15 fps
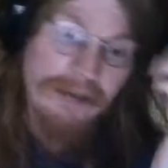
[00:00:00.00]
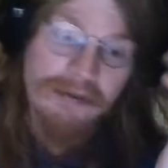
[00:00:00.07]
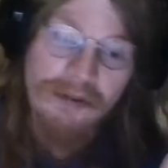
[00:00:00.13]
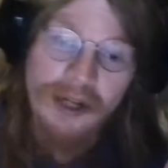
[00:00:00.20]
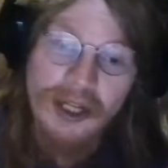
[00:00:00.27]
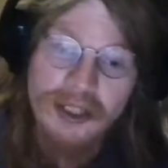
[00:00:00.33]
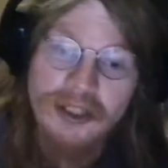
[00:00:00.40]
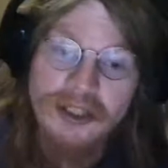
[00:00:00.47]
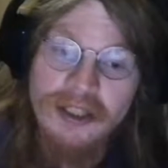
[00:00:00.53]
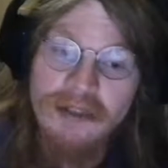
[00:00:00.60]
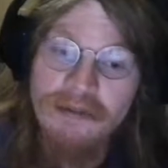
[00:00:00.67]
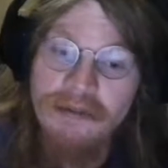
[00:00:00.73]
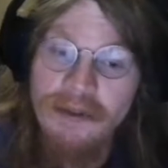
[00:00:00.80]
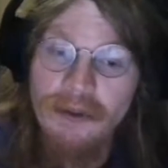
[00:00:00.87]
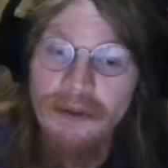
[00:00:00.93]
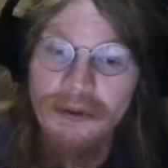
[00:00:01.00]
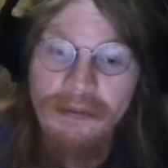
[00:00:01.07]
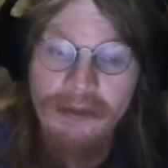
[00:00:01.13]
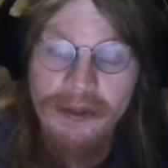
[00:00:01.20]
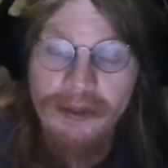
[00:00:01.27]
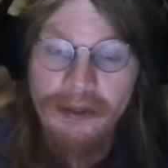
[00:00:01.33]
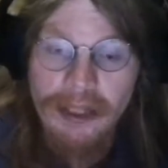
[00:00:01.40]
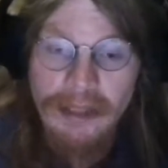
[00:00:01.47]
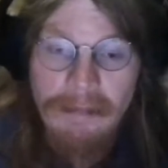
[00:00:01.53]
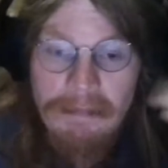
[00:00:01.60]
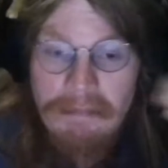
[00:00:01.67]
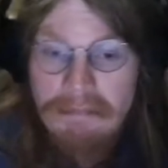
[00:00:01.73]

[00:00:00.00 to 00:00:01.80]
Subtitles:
fraudulent field of theory,